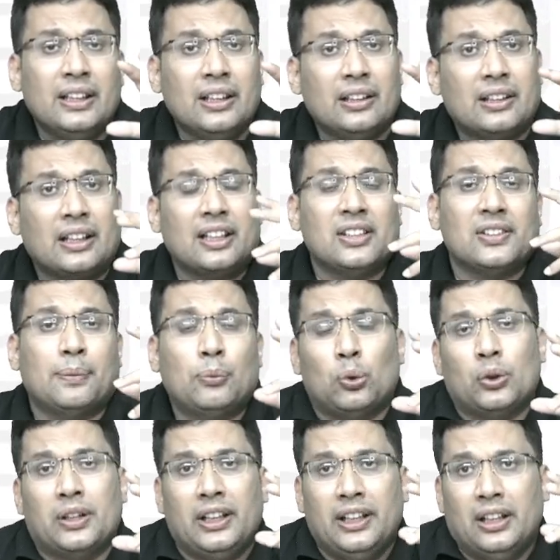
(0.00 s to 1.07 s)
that is about
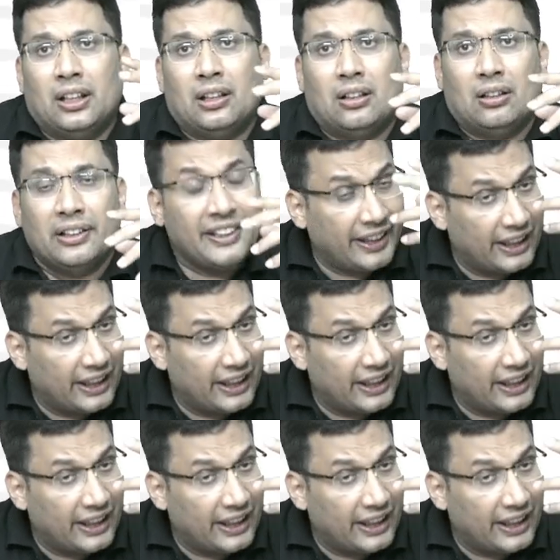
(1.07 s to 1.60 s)
the age